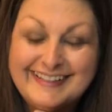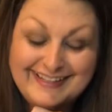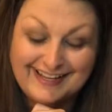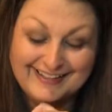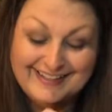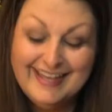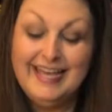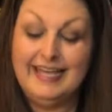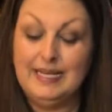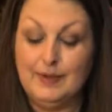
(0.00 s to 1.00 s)
Yeah.
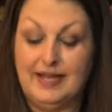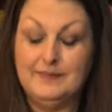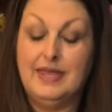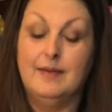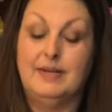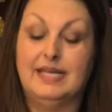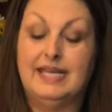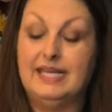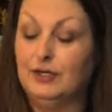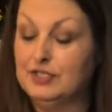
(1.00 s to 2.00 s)
Anyway, but
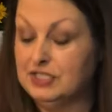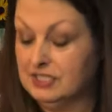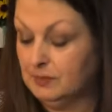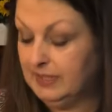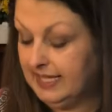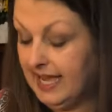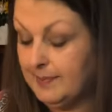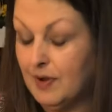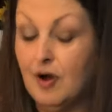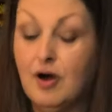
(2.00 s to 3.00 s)
again, here is just a
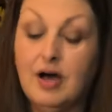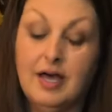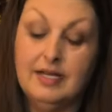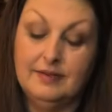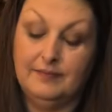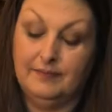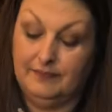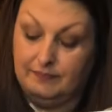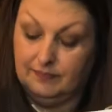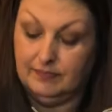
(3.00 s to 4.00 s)
recap on
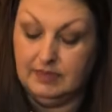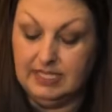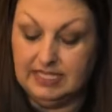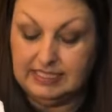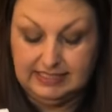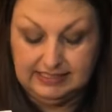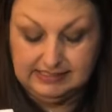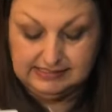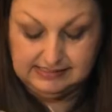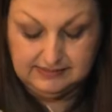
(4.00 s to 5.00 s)
these